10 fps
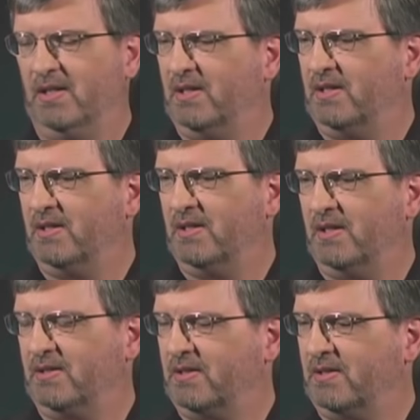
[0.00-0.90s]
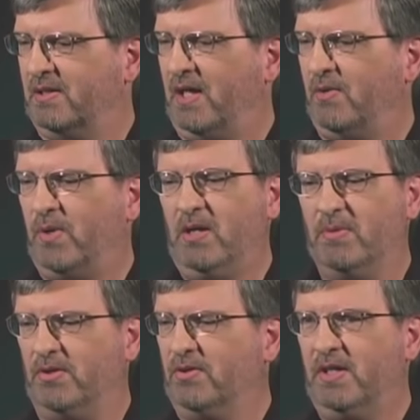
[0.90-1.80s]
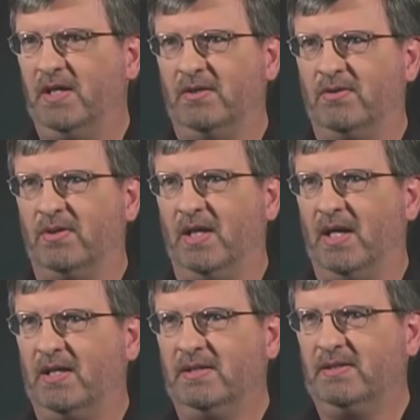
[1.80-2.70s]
And I, and I said, hey, wait a minute, you can't do that.